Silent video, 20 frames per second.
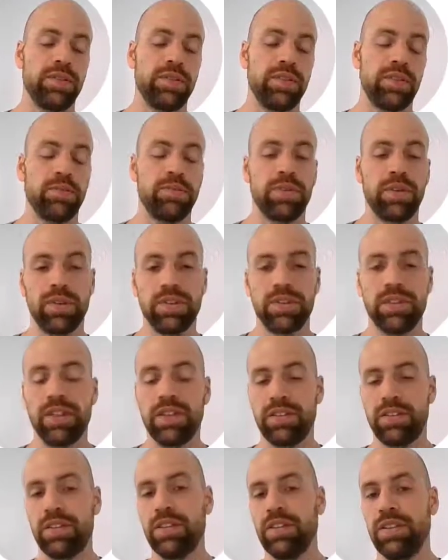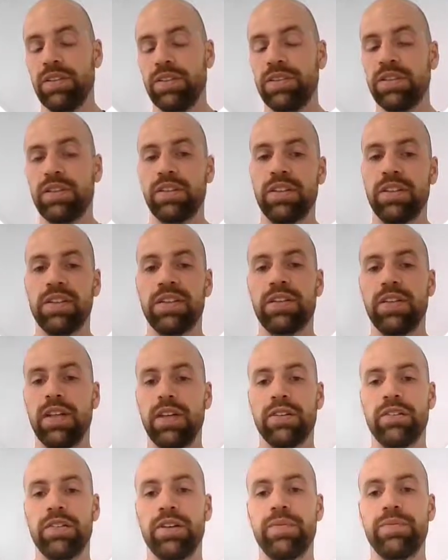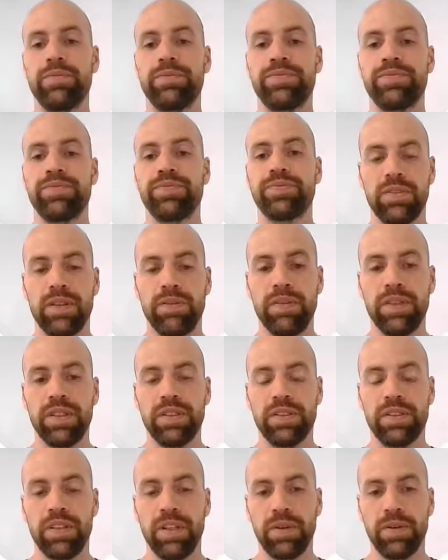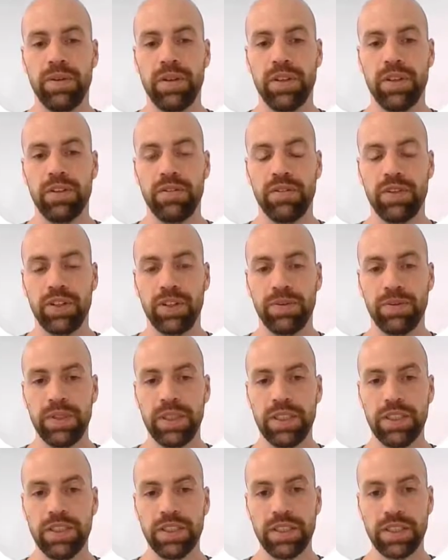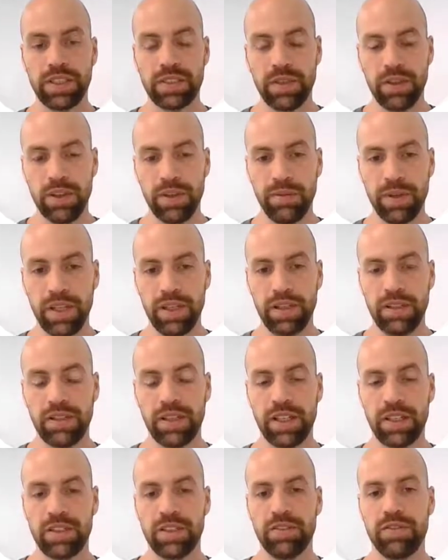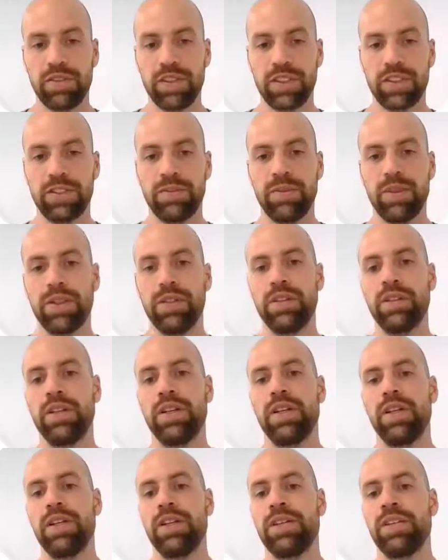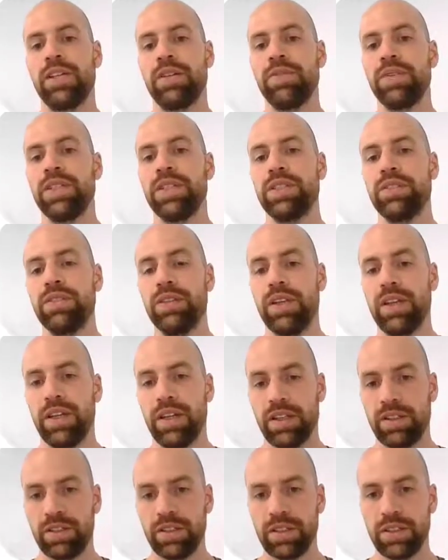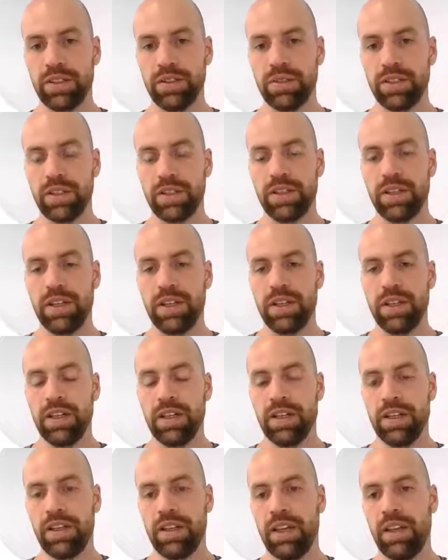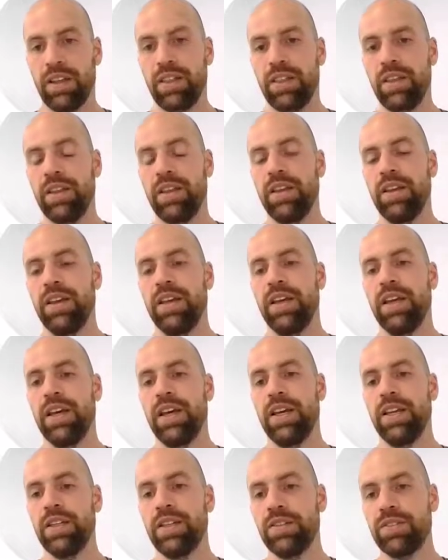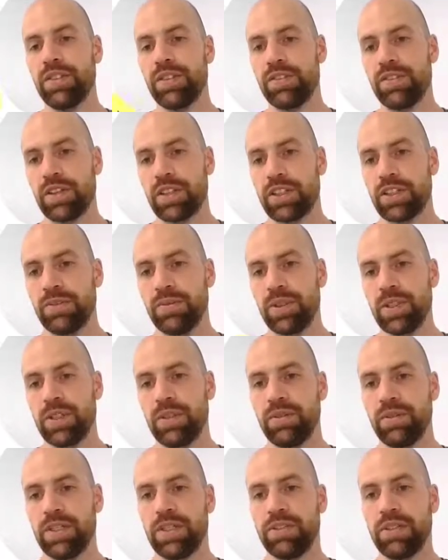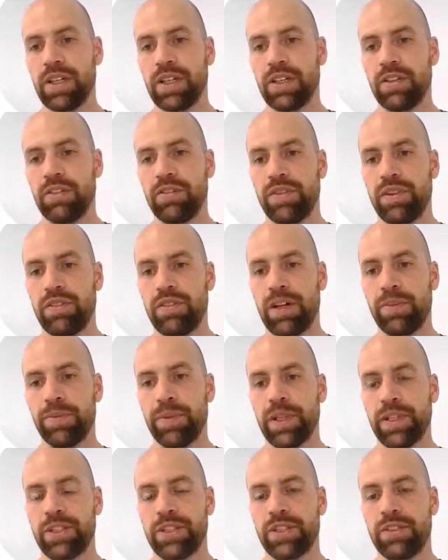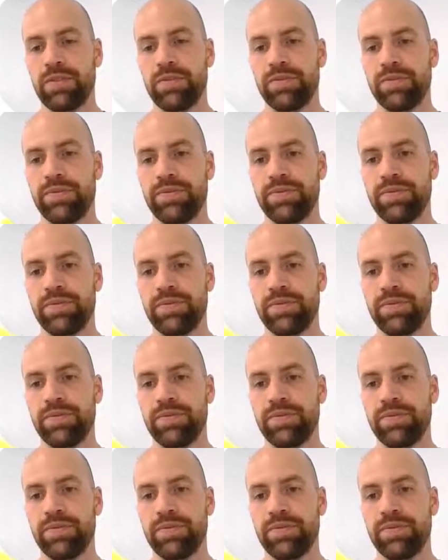So processes the telegram. That means that at first we need to determine this action function module, then we need to execute it. And at the end of this function module, we trigger the follow-up action.